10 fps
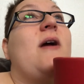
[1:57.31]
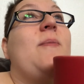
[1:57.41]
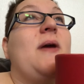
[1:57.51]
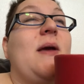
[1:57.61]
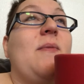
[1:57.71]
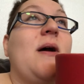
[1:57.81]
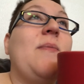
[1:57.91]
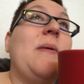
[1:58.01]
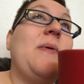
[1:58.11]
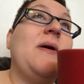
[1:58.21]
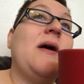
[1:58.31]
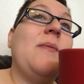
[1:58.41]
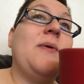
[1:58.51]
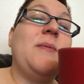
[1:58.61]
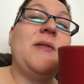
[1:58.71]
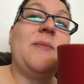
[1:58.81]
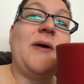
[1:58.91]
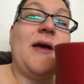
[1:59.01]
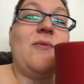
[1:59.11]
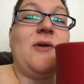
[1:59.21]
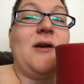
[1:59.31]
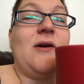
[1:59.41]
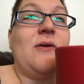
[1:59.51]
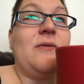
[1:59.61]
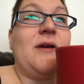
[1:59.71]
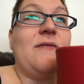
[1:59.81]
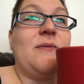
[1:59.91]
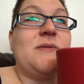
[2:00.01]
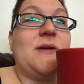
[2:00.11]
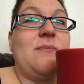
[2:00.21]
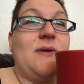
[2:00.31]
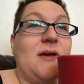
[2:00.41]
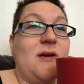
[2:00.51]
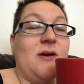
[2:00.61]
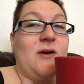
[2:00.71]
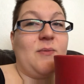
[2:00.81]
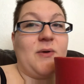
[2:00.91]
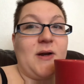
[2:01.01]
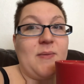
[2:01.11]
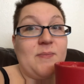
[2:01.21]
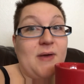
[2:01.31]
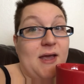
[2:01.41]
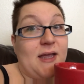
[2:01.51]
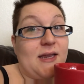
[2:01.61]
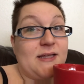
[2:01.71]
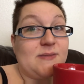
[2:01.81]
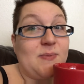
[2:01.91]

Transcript: I pick him up. I put him in the bed, give him some milk, put him back in his